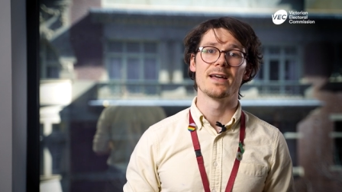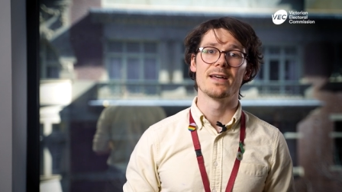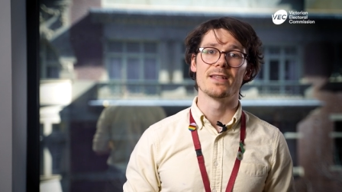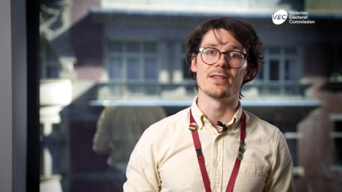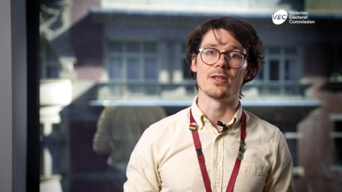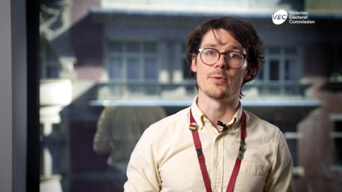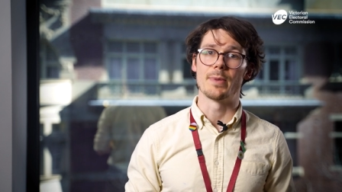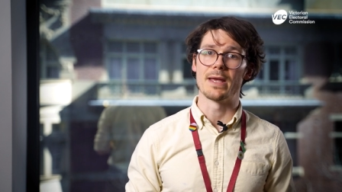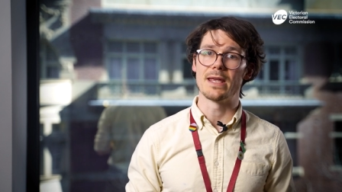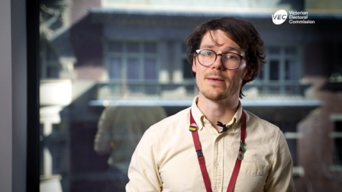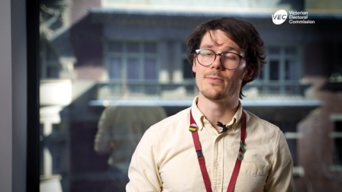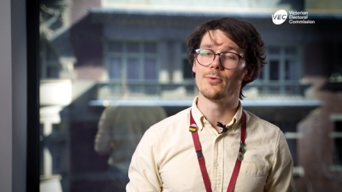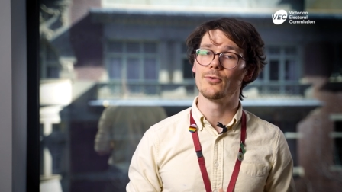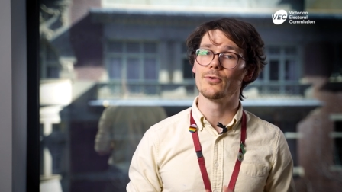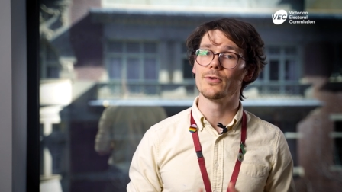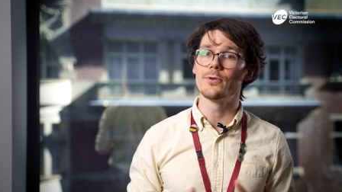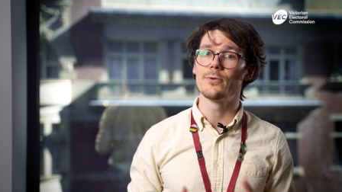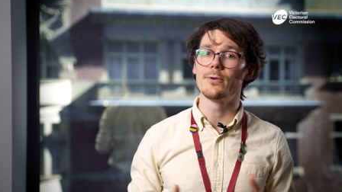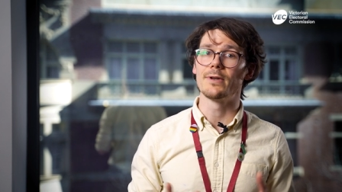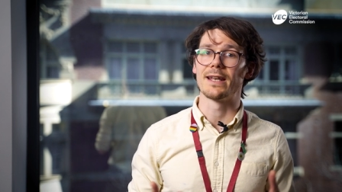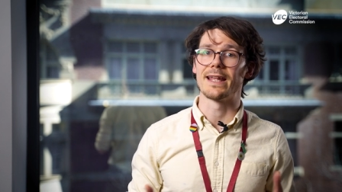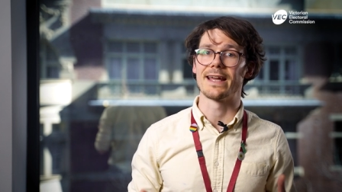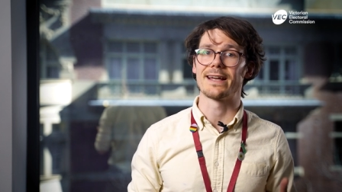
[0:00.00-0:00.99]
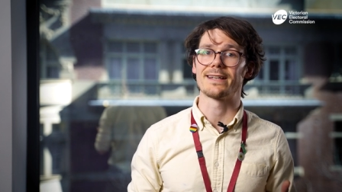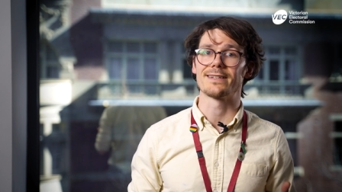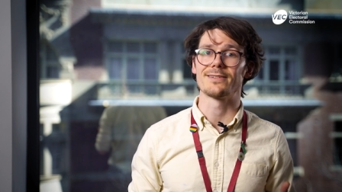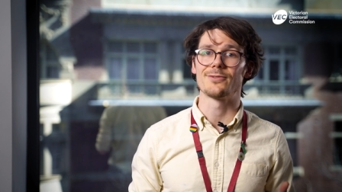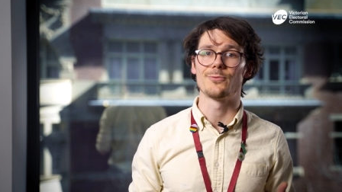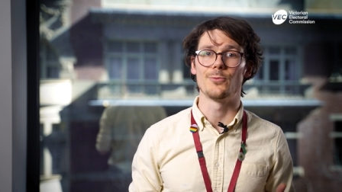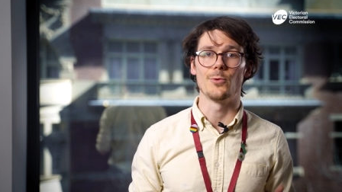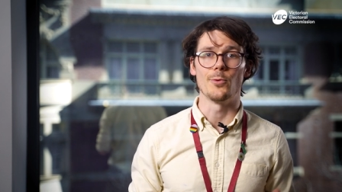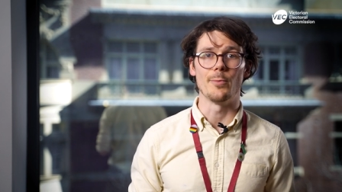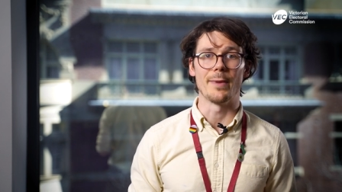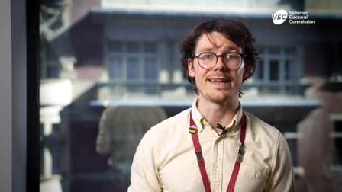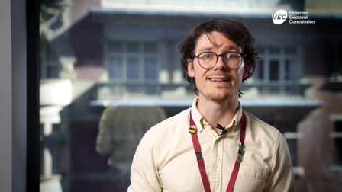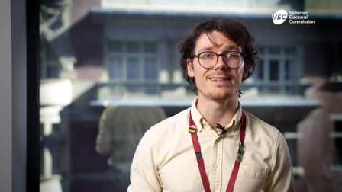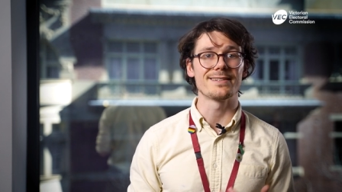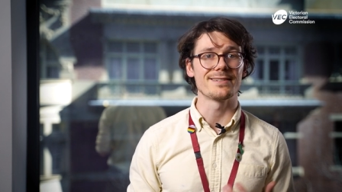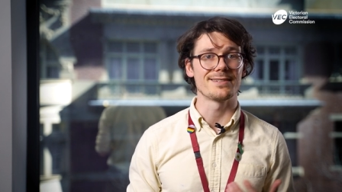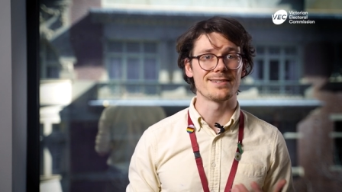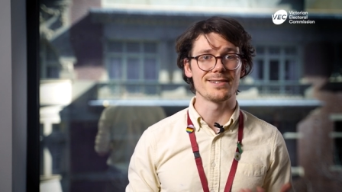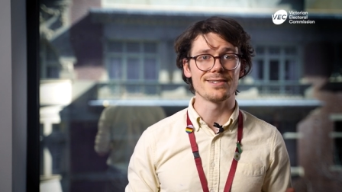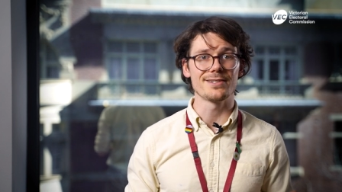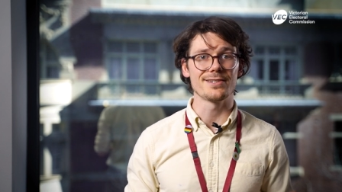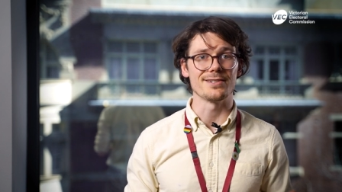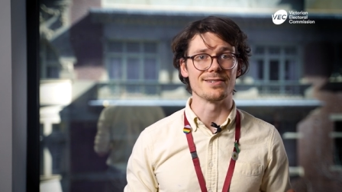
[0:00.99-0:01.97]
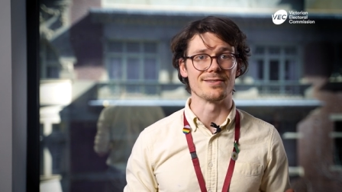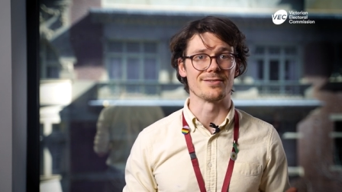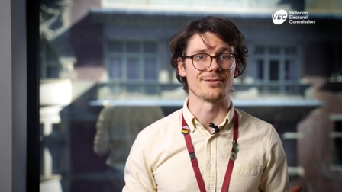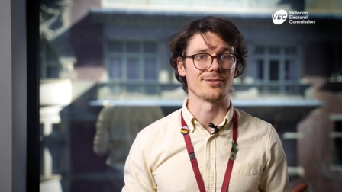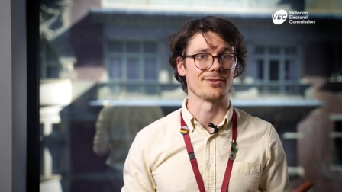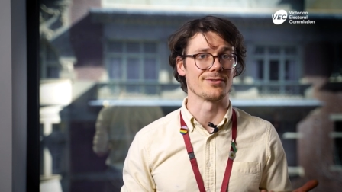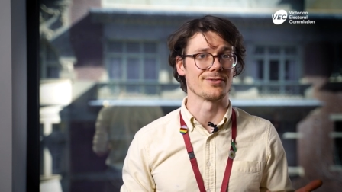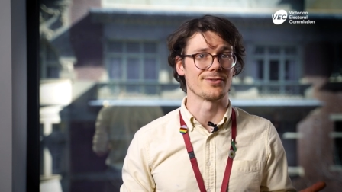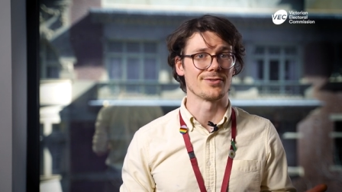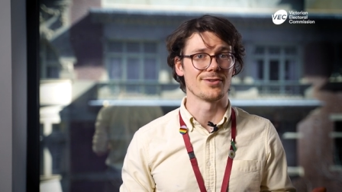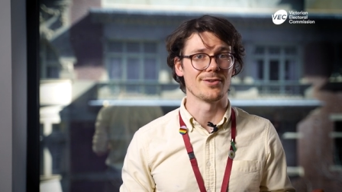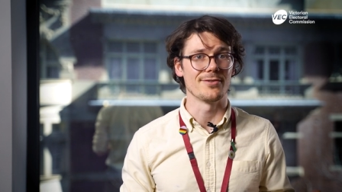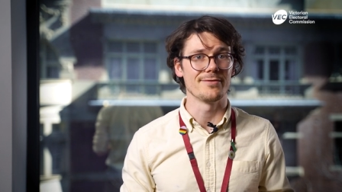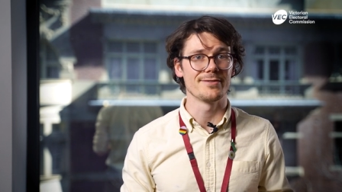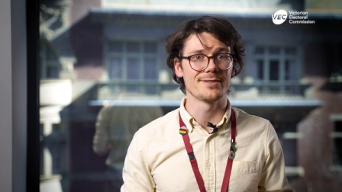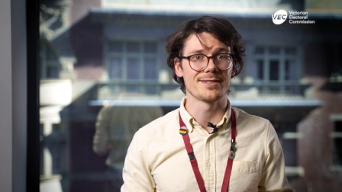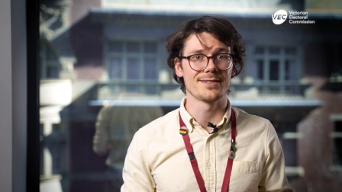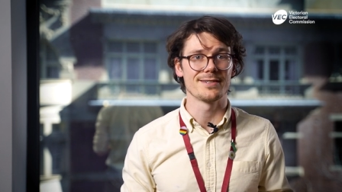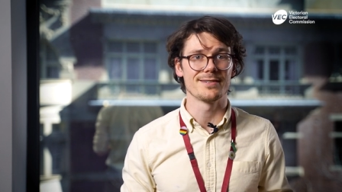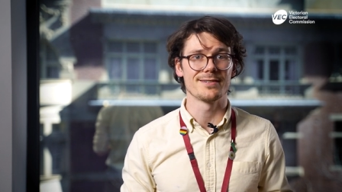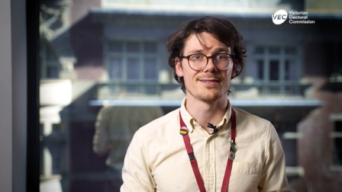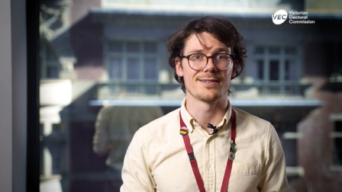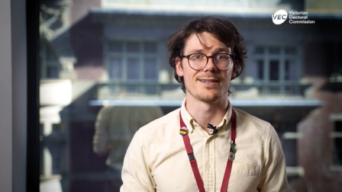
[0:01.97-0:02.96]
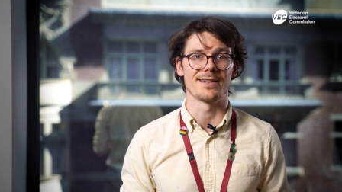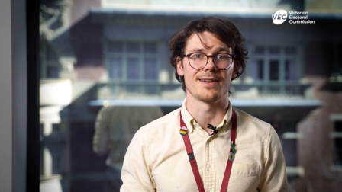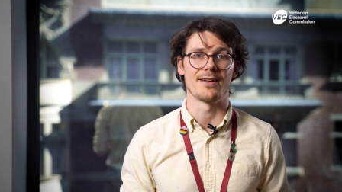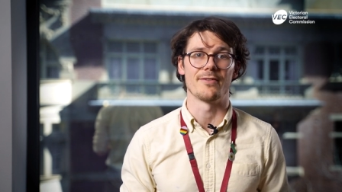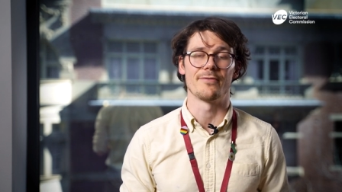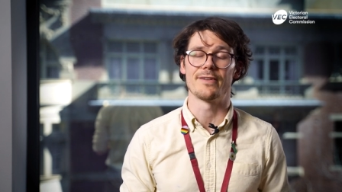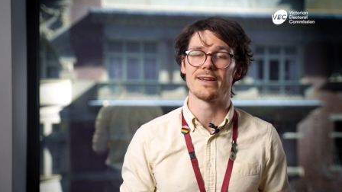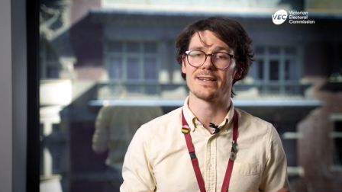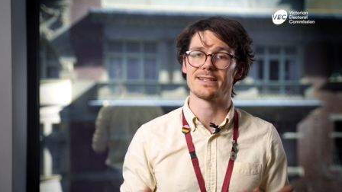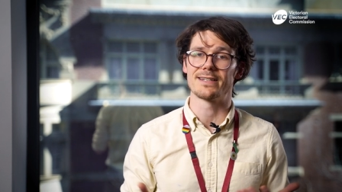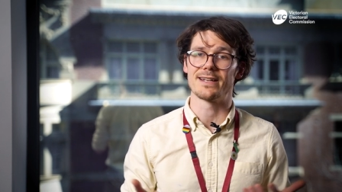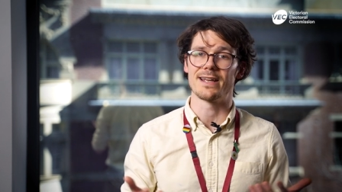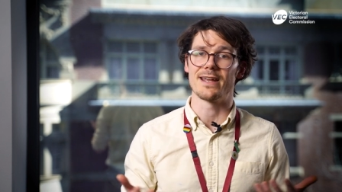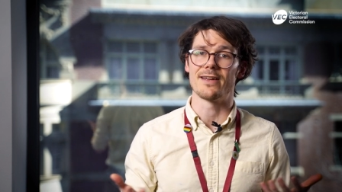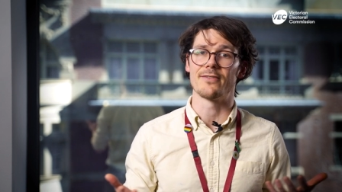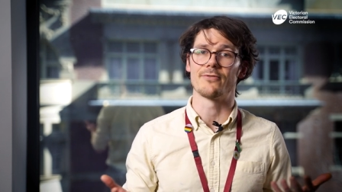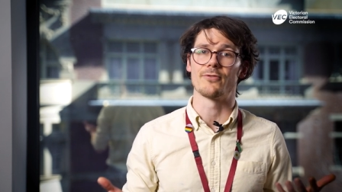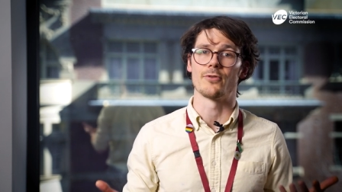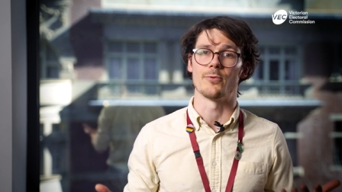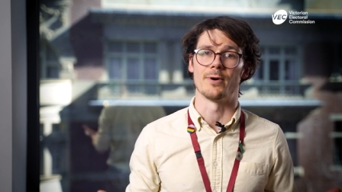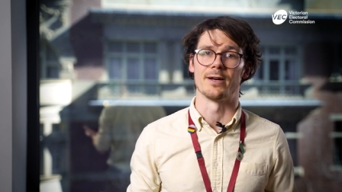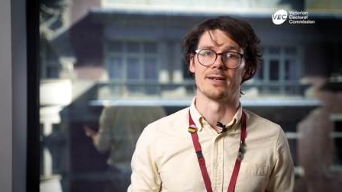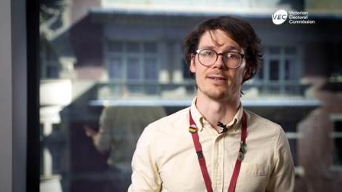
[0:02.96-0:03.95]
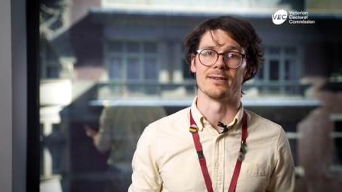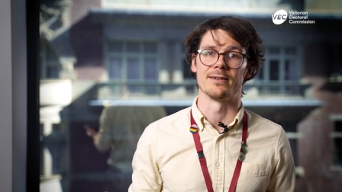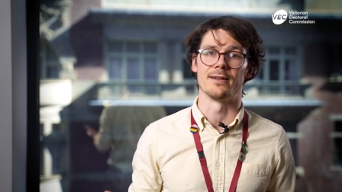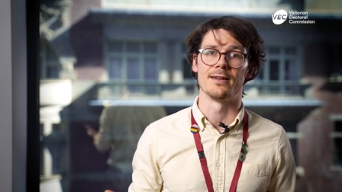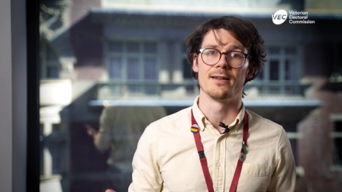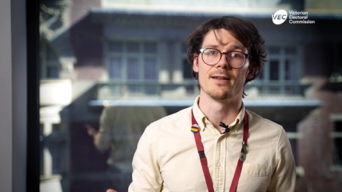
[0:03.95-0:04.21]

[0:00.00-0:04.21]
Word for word: The people you elect will make decisions on services that affect everyone,